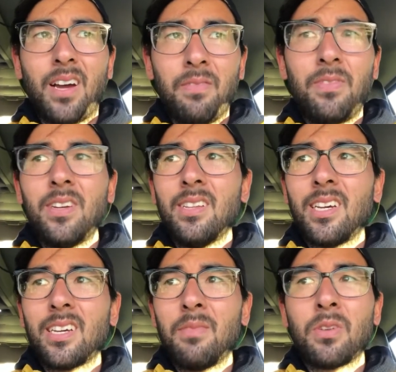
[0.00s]
I'm feeling
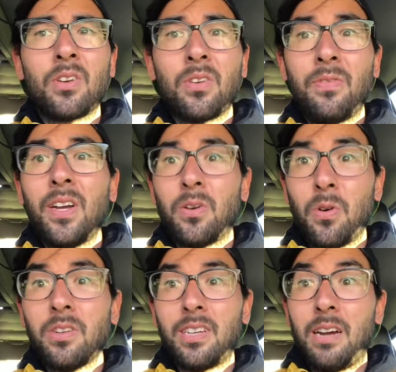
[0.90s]
like I'm going to go find a
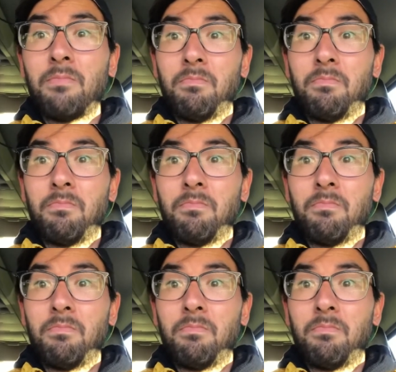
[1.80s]
horse now.